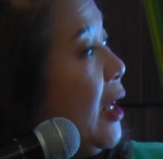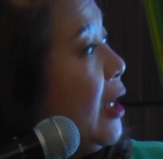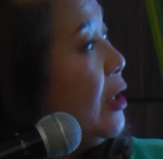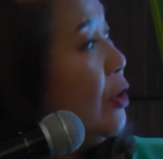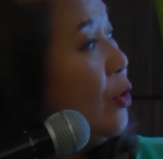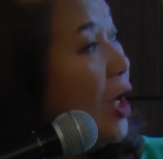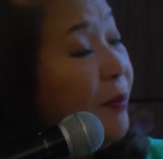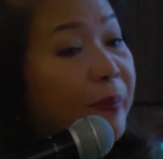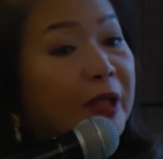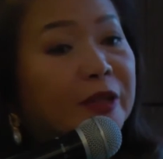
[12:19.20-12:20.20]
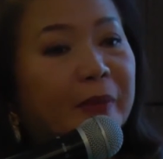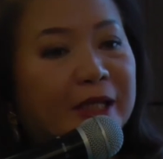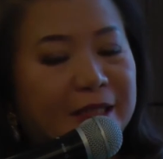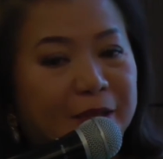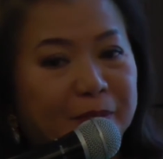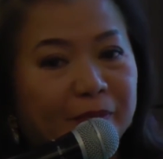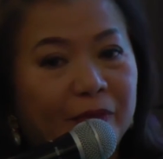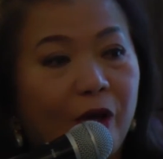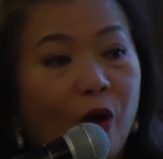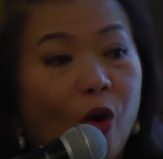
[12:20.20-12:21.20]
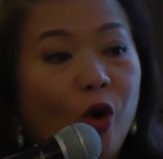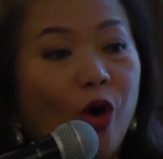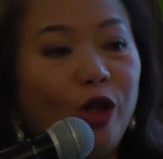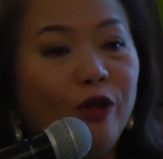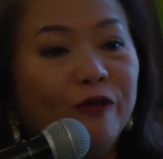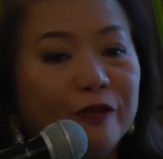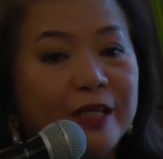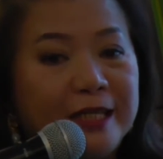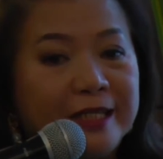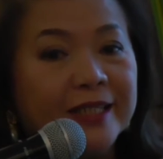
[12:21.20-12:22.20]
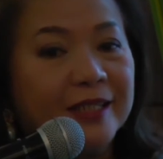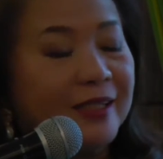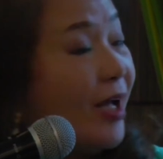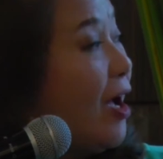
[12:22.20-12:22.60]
And I built my team. All of these